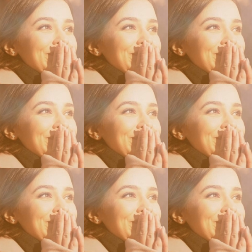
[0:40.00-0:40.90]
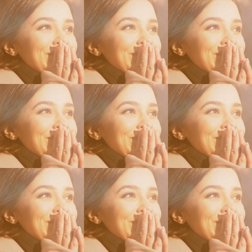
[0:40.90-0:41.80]

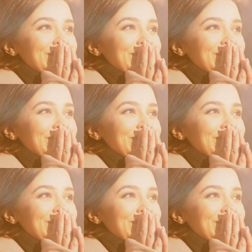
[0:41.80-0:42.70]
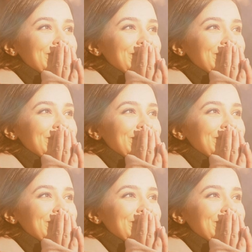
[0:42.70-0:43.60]

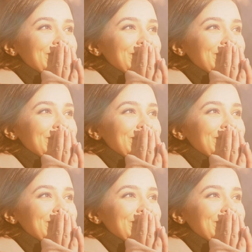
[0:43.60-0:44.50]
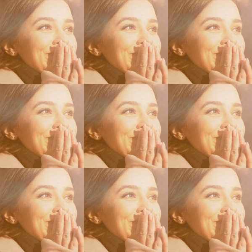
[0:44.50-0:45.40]

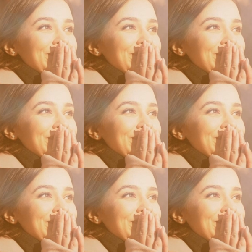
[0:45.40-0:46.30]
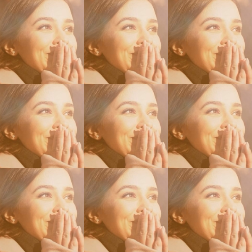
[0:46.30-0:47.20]

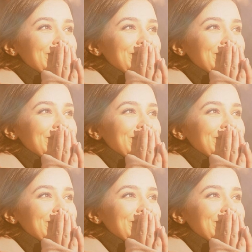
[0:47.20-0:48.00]
[no speech]